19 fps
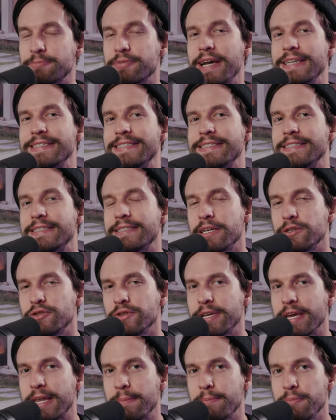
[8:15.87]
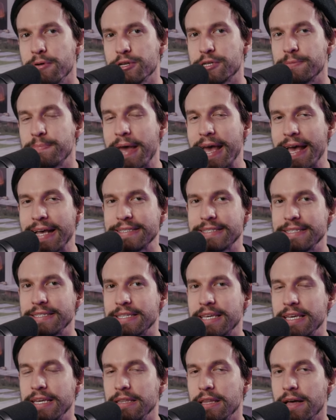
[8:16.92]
price is essentially getting pushed past these key